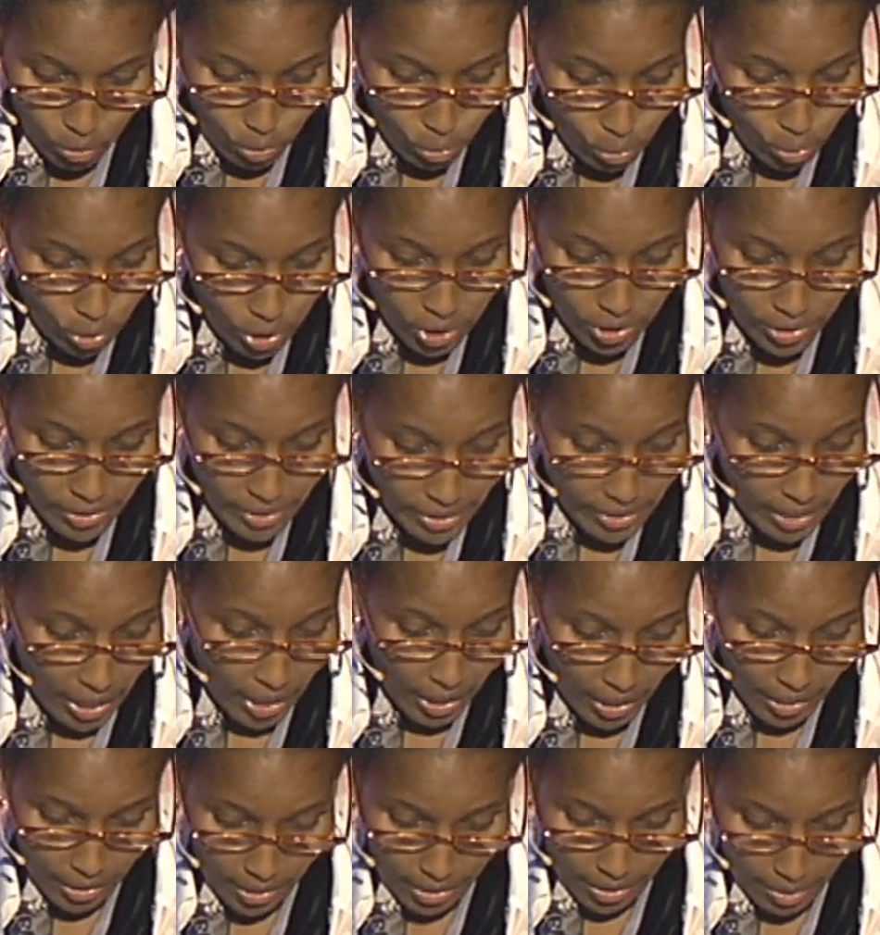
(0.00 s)
"Those
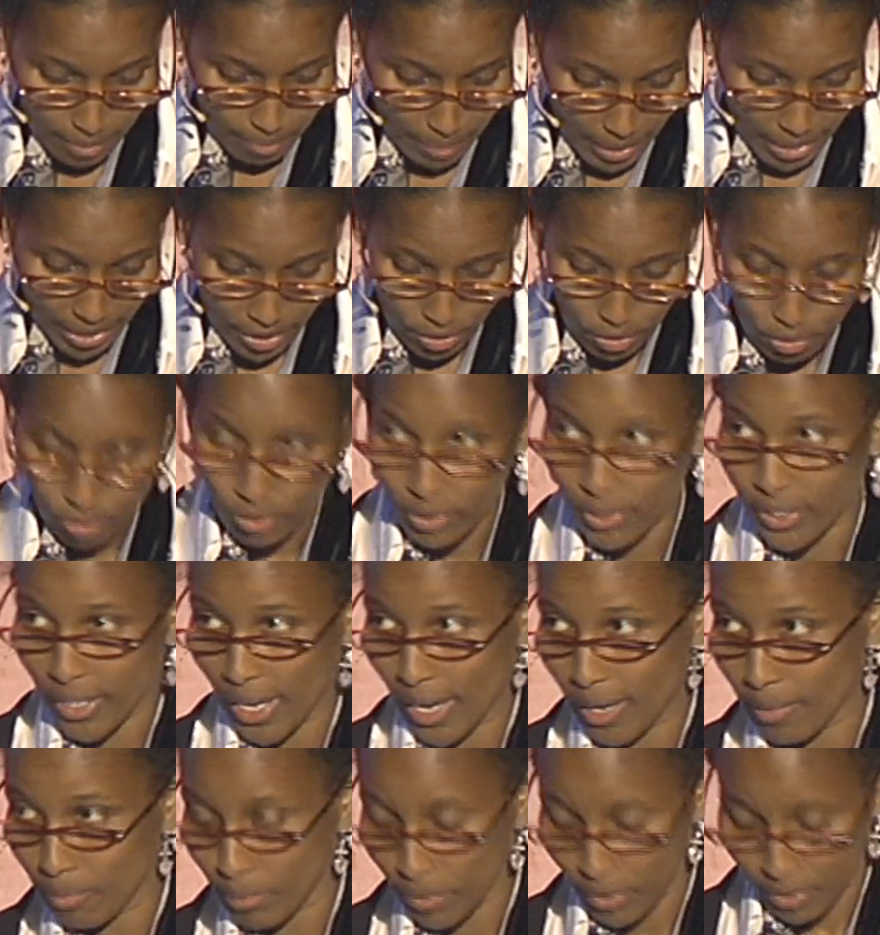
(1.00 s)
darling bygone
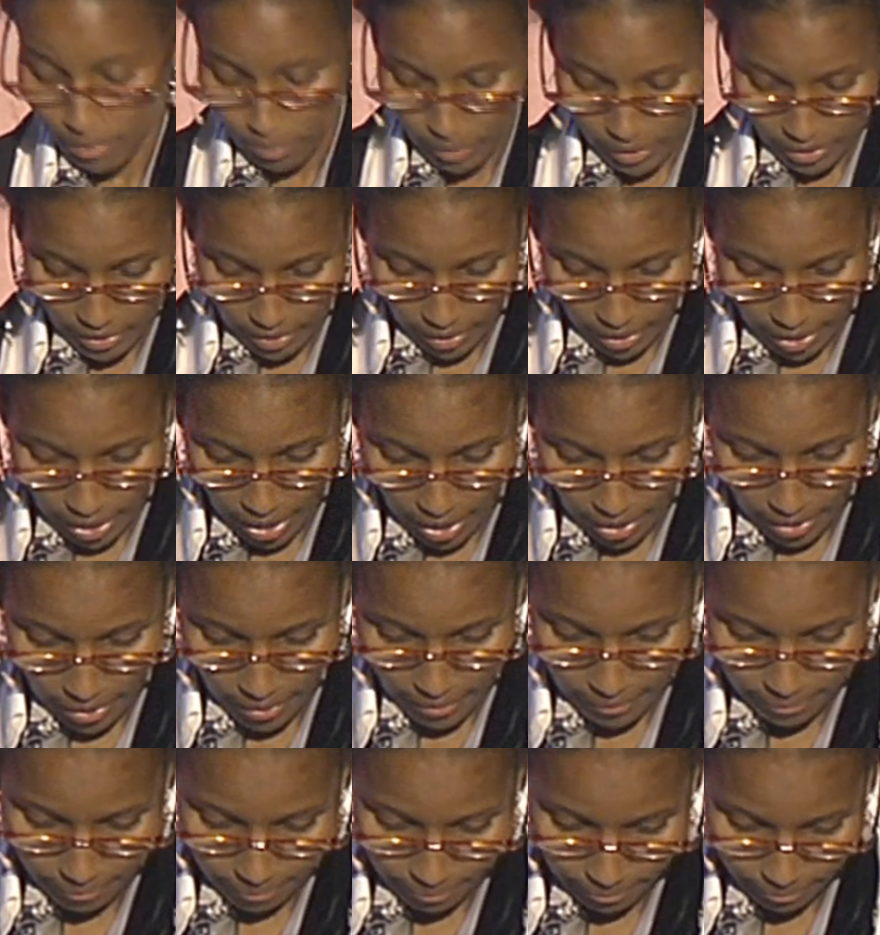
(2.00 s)
times, Mister
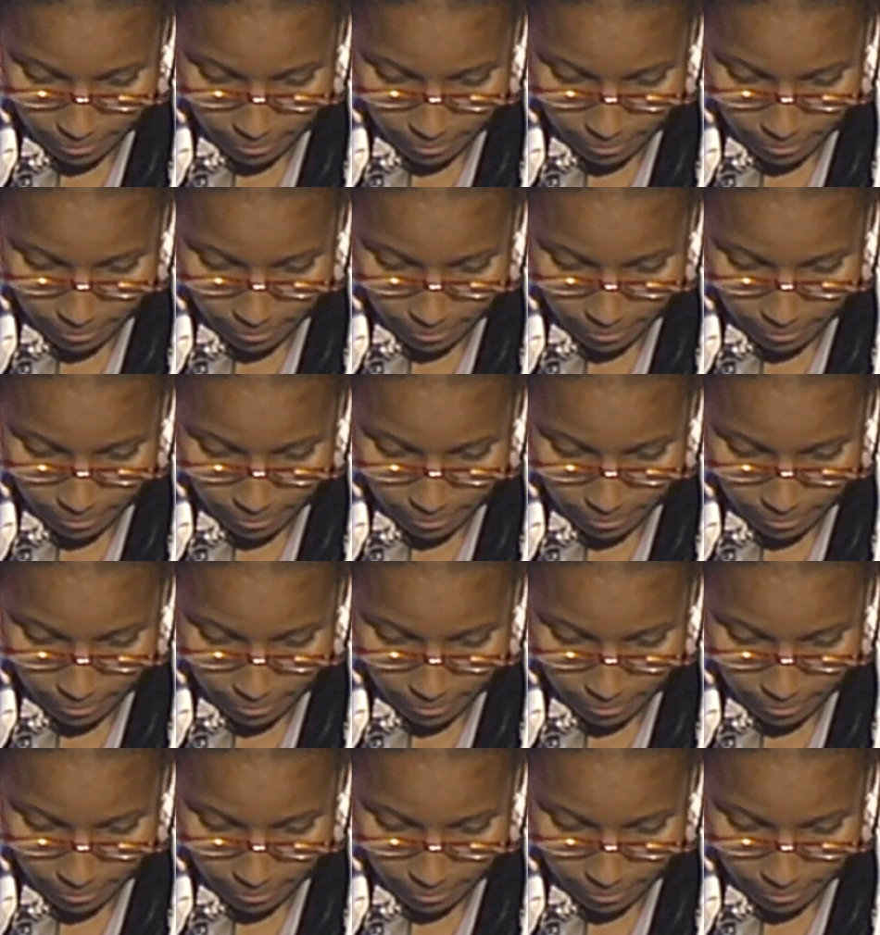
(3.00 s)
Carker,